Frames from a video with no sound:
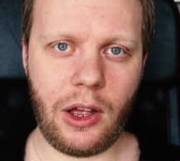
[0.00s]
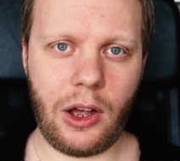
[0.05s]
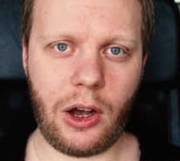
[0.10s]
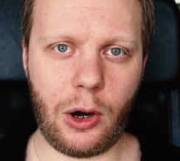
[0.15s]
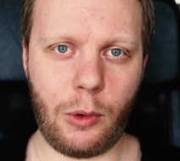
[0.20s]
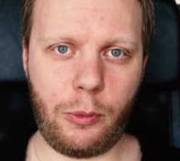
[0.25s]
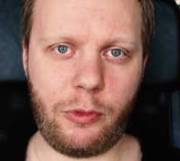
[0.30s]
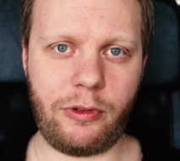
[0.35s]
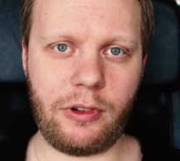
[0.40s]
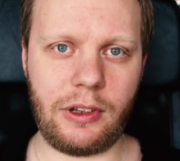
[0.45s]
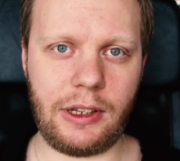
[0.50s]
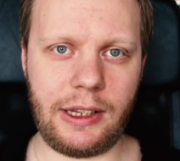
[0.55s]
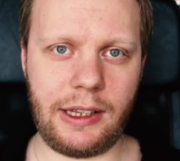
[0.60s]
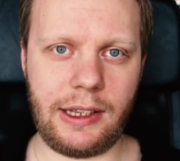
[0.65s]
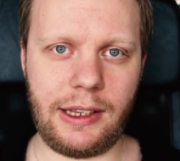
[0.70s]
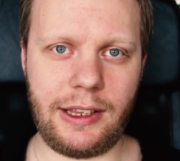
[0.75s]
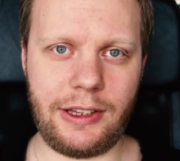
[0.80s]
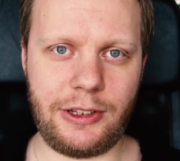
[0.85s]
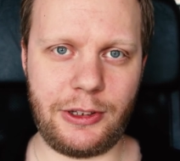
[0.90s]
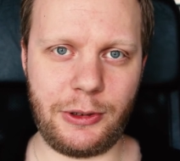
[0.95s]

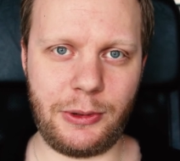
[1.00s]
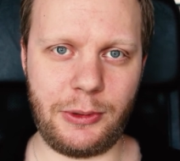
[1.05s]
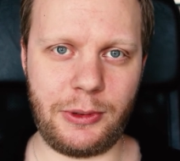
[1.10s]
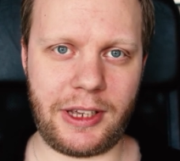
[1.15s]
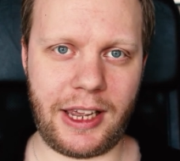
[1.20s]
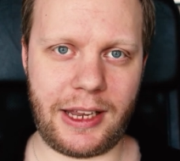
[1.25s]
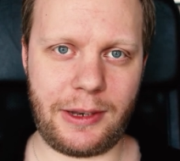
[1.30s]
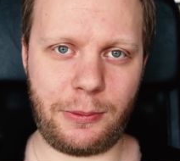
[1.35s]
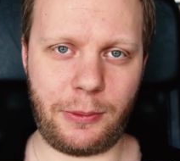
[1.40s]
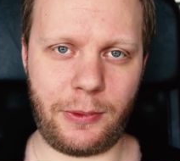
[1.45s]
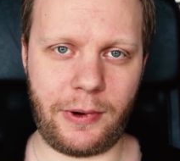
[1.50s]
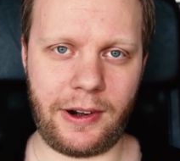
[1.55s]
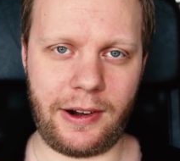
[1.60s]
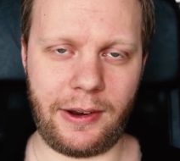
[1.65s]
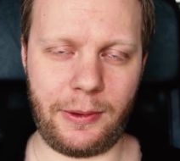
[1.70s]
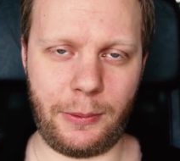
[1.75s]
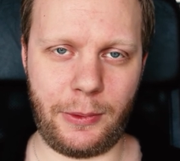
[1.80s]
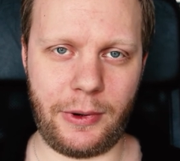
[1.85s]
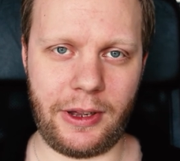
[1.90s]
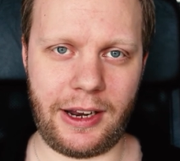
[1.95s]
Hopefully you get
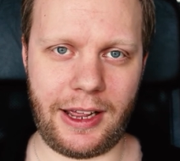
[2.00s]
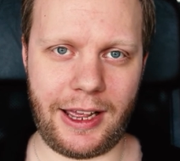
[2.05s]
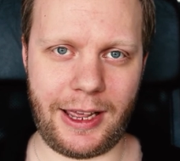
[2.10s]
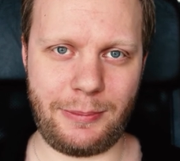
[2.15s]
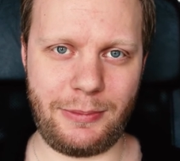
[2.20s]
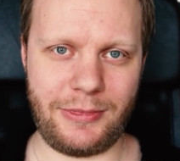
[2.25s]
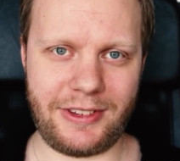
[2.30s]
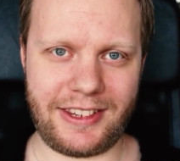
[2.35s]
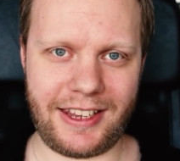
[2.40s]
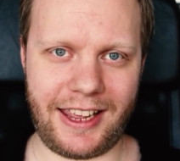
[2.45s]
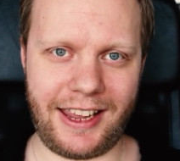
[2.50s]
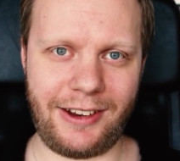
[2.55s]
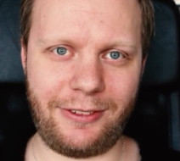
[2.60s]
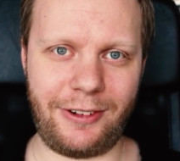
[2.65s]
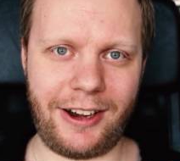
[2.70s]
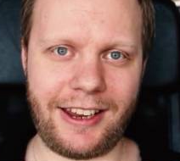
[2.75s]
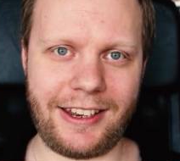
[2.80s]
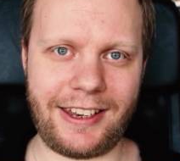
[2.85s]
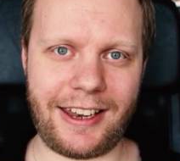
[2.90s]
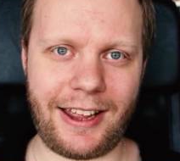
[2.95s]
what, what I'm saying
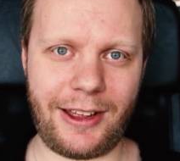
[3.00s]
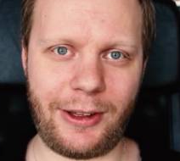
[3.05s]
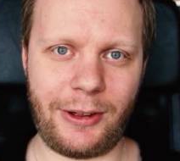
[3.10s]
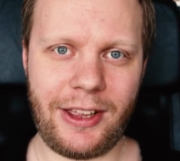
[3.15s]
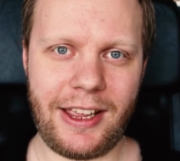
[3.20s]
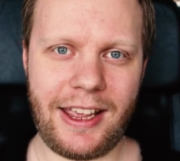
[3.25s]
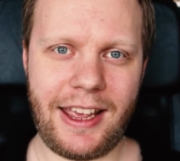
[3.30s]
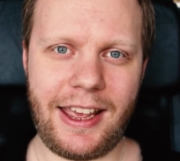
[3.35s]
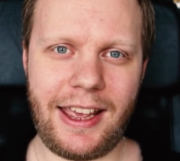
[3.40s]
right now.